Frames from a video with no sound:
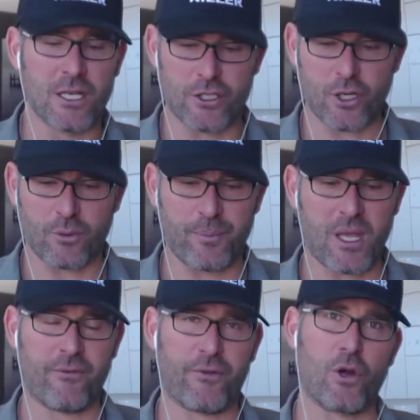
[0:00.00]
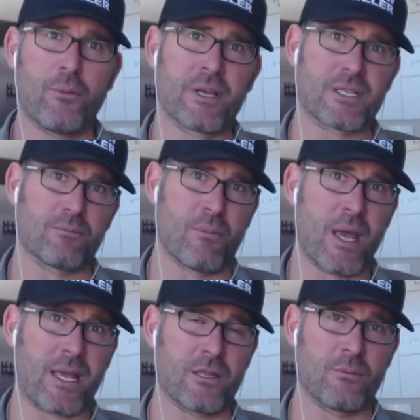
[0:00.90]
So, if your home isn't
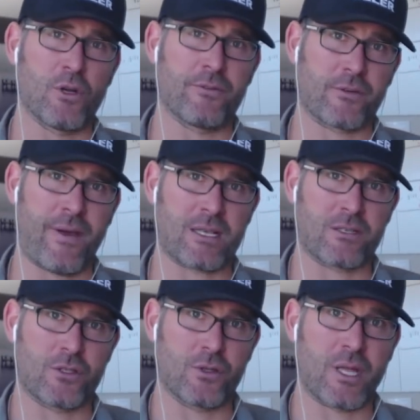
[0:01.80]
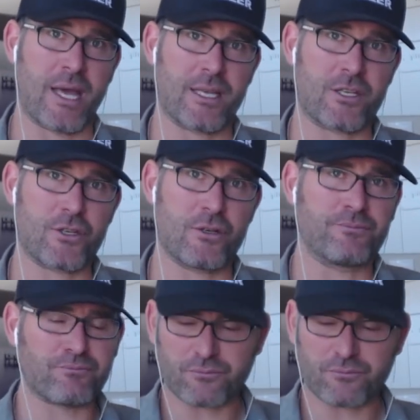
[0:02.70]
making the move as fast as you'd like it to,